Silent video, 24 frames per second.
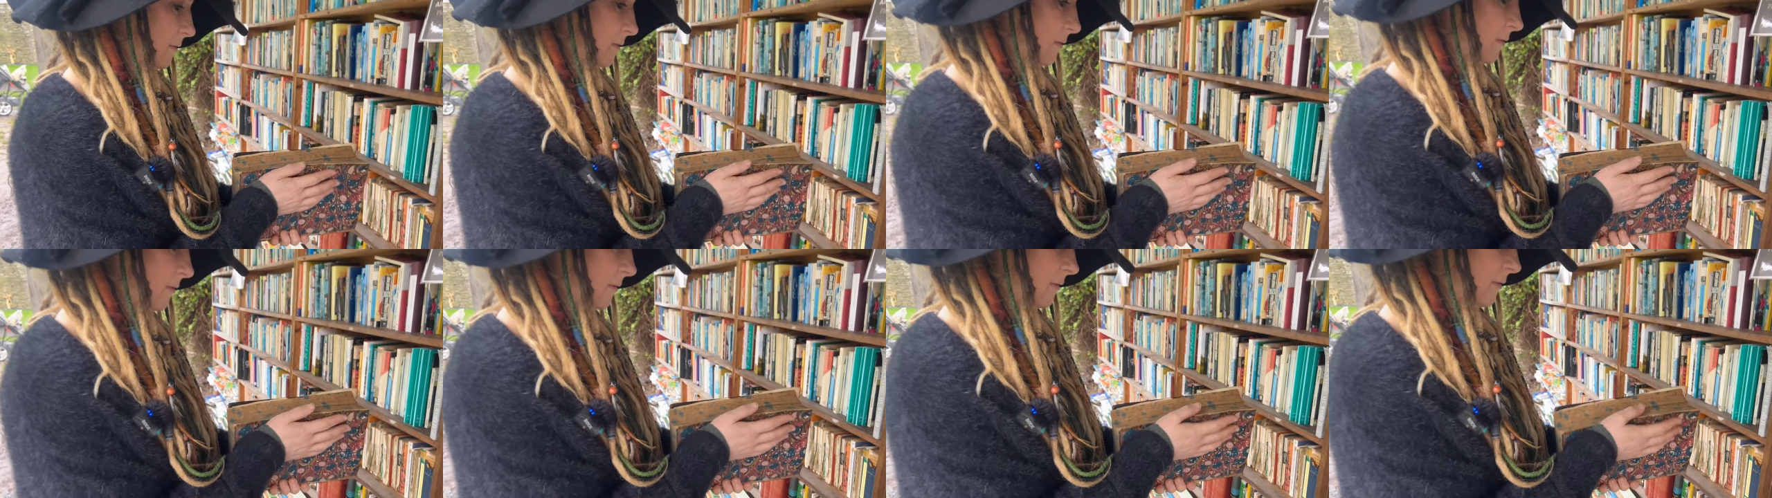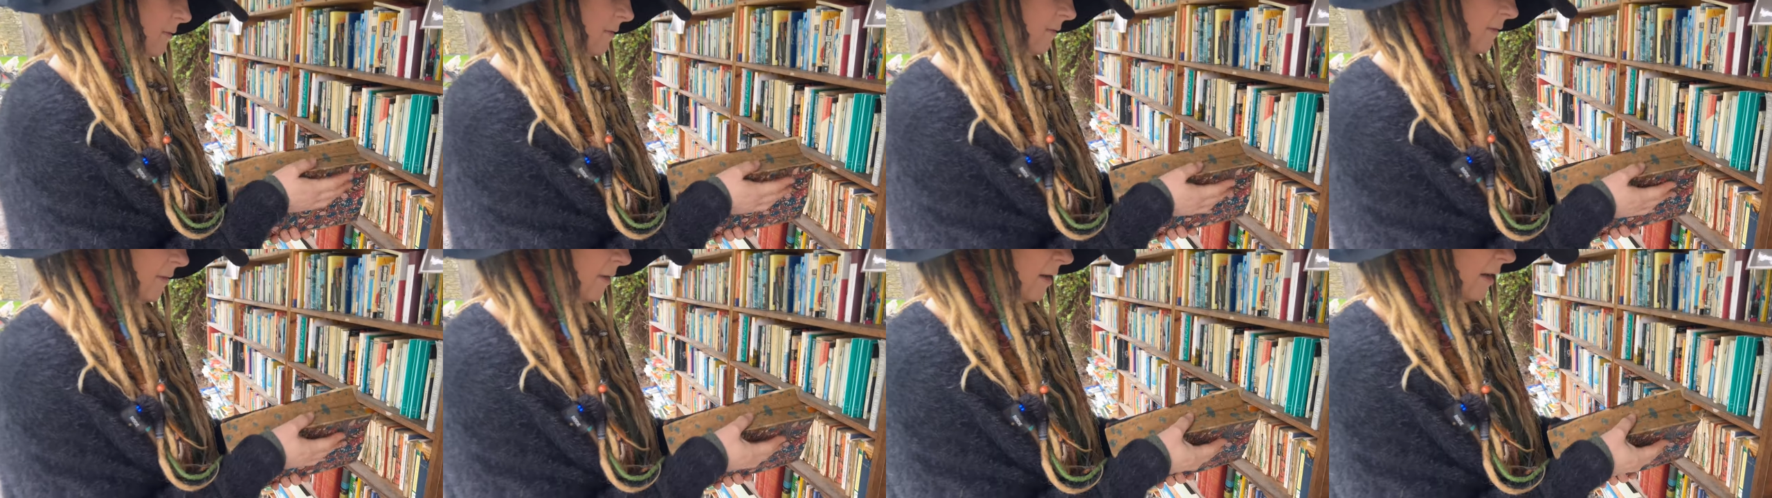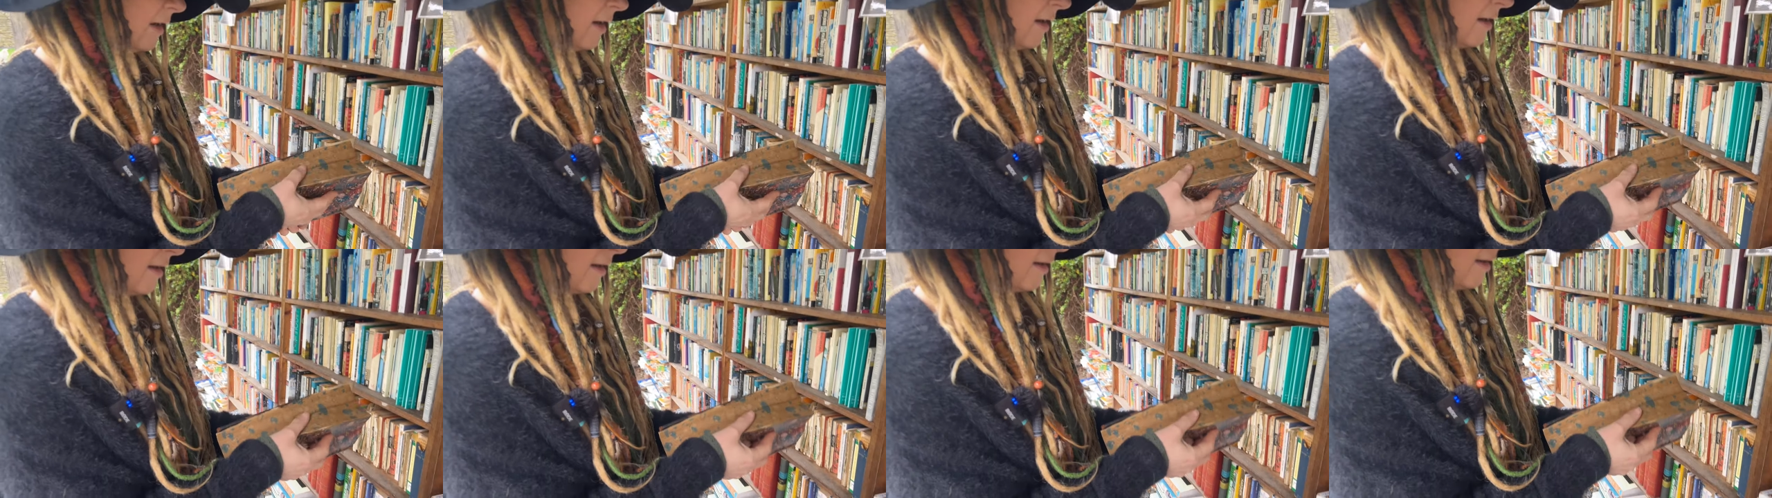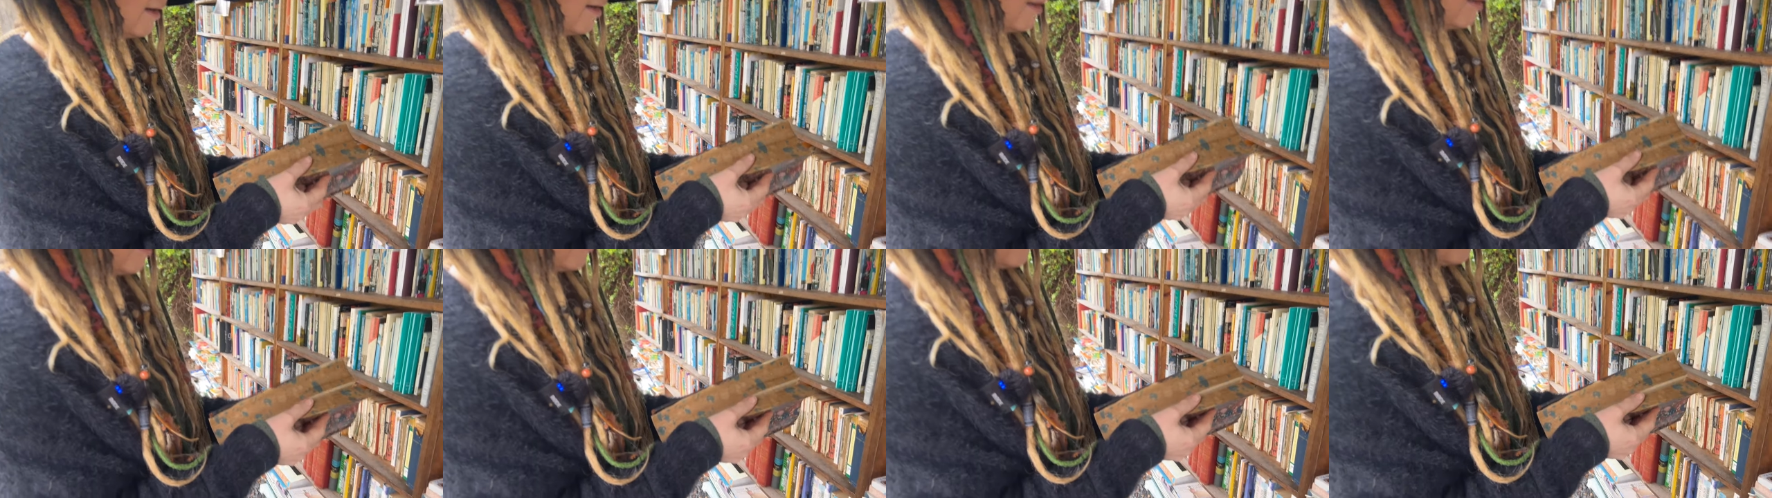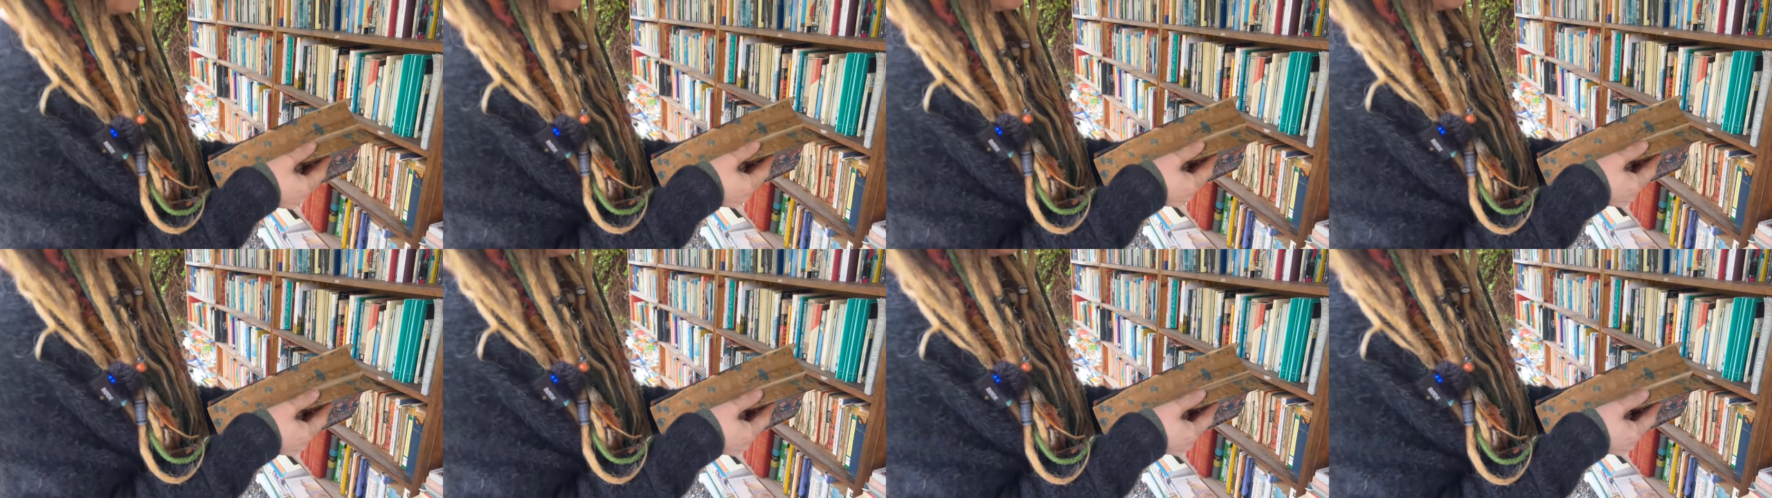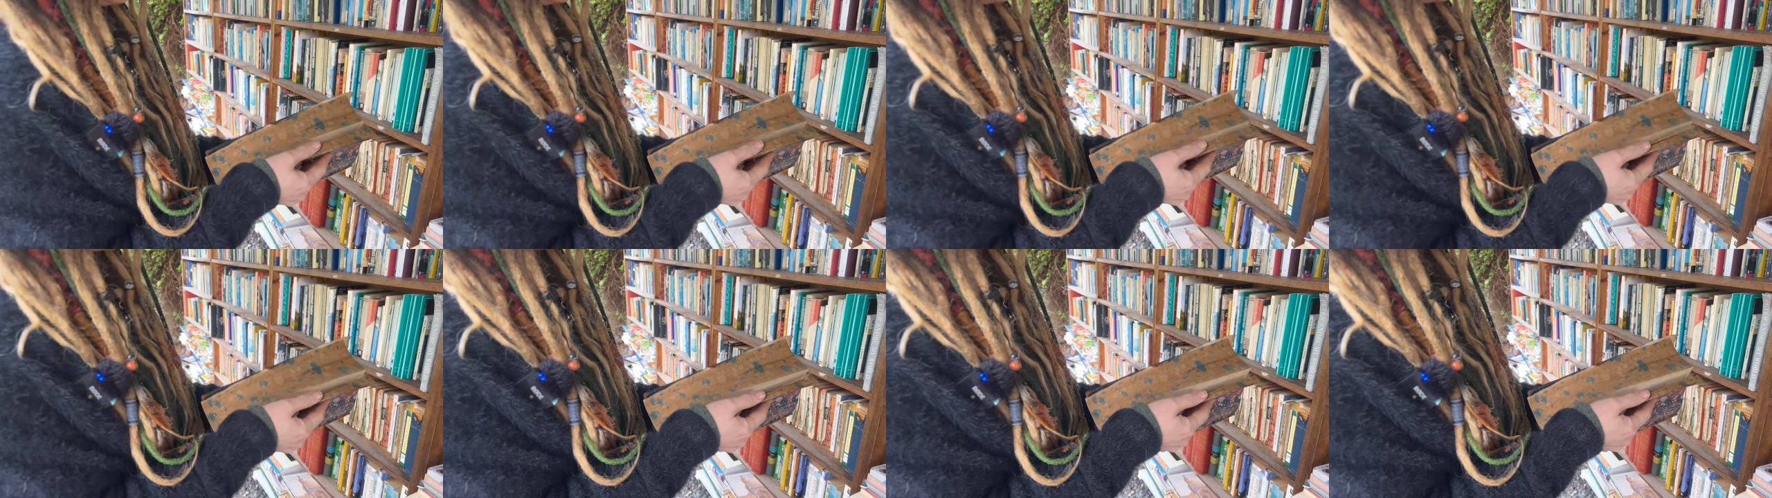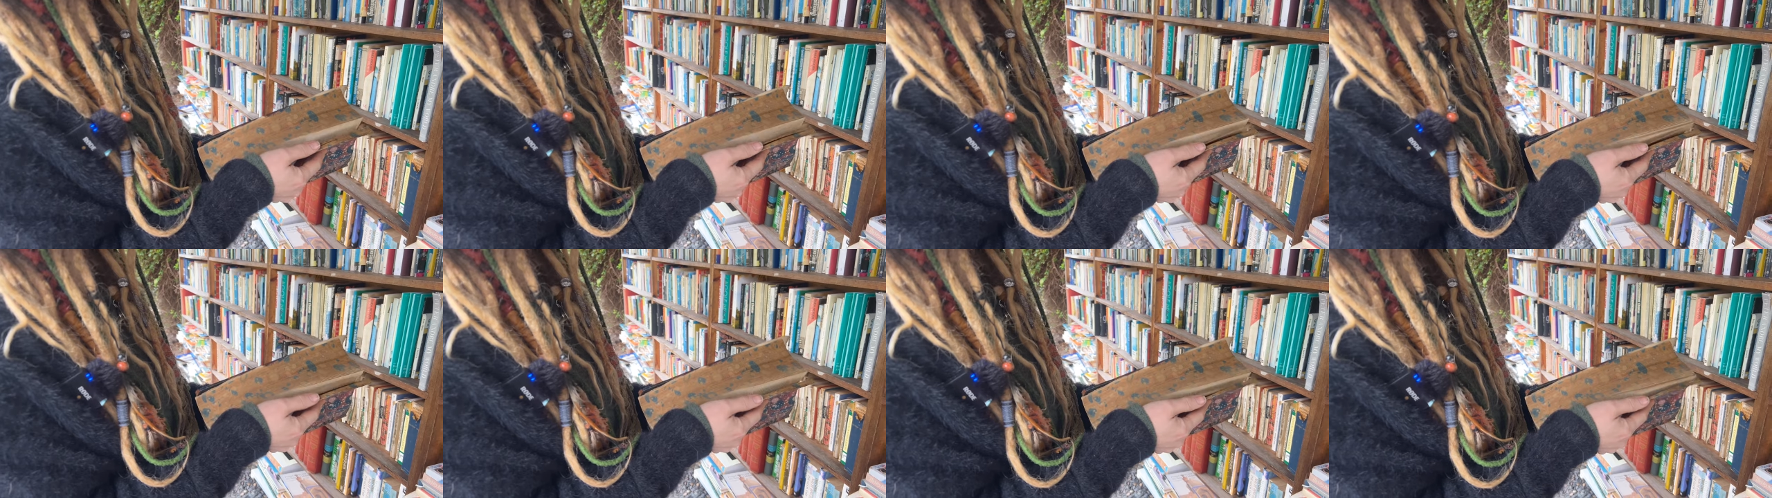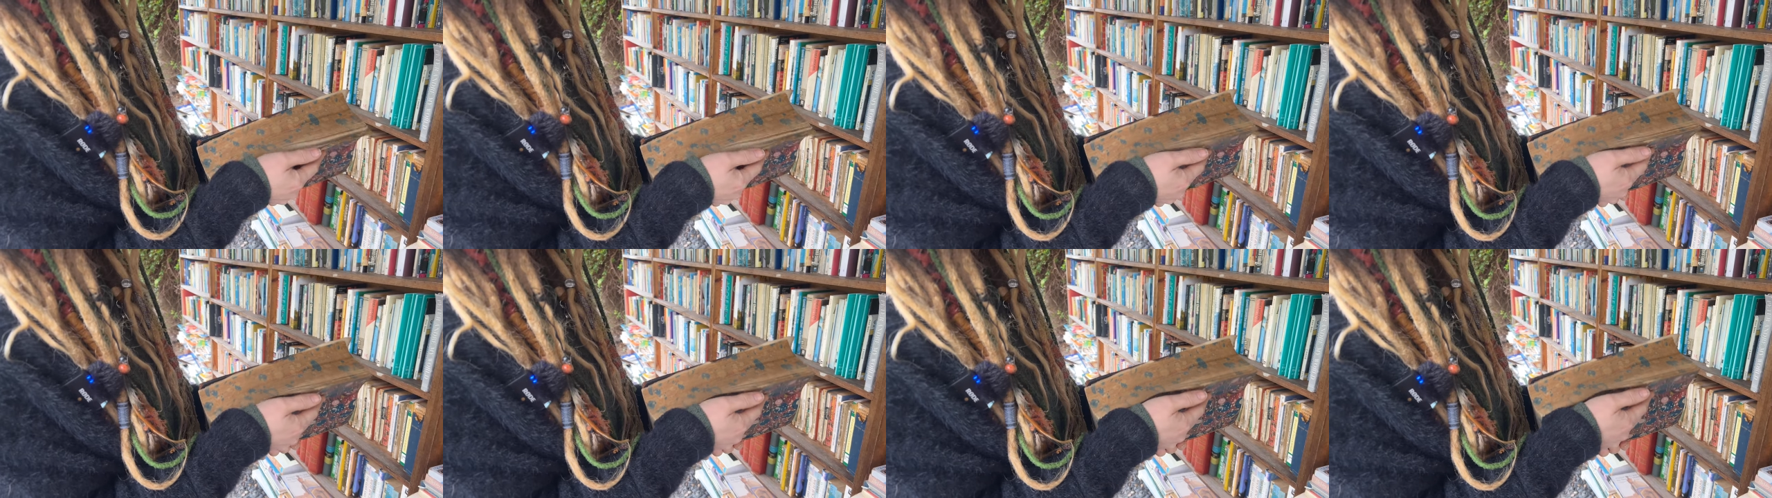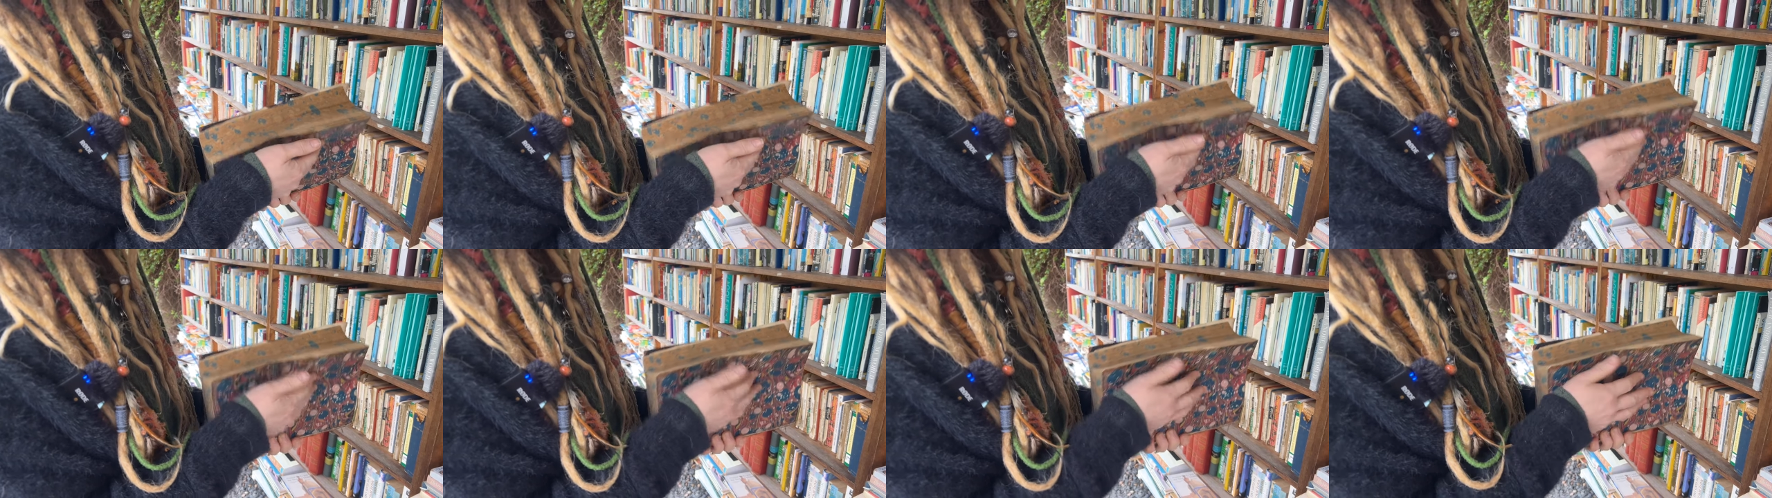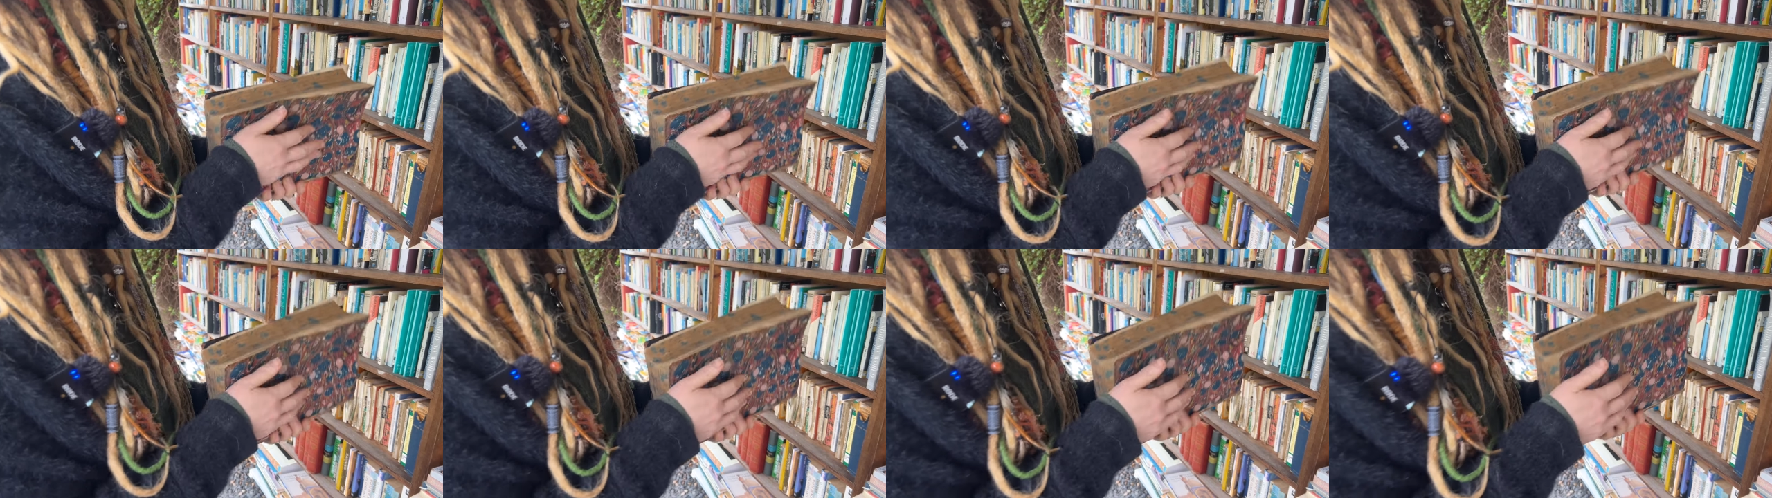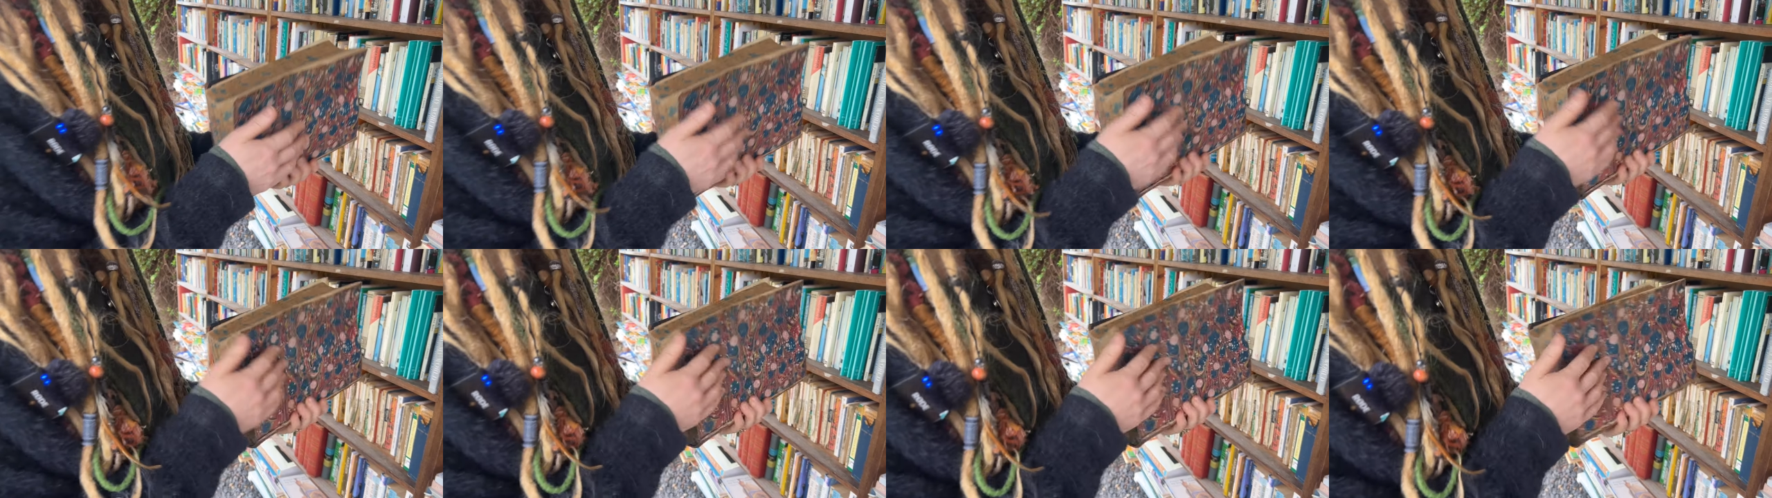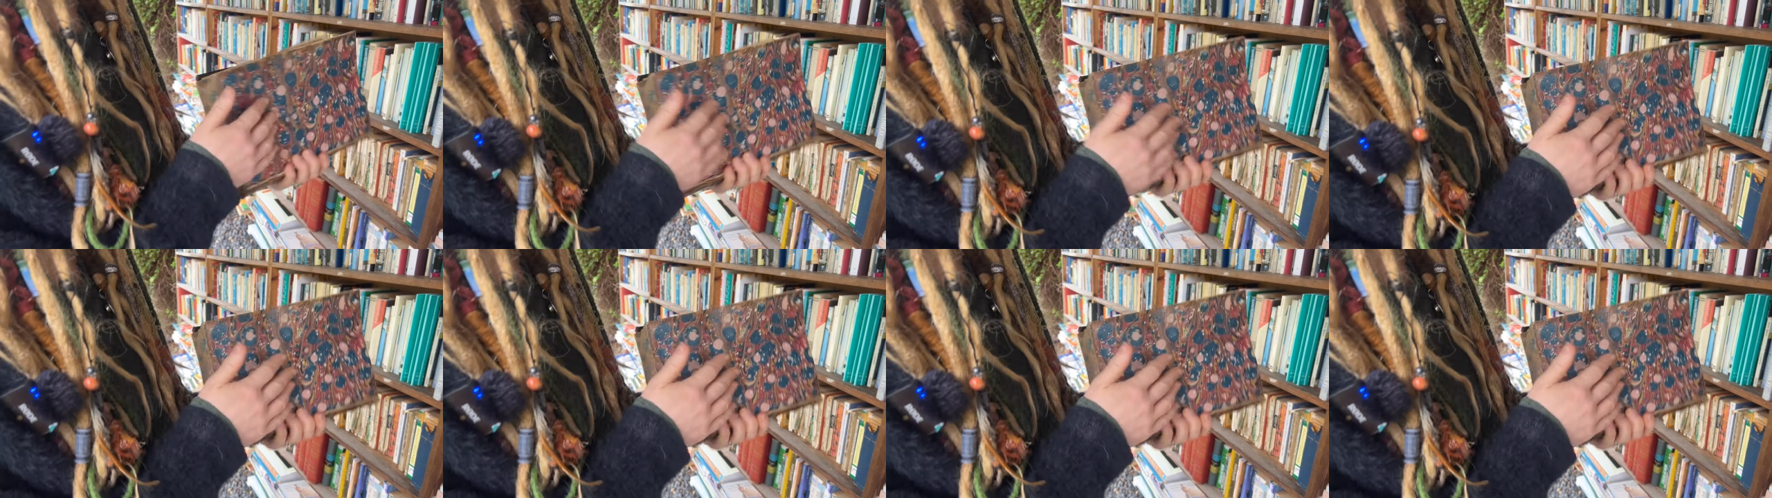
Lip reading: Nobody's mouth can be seen.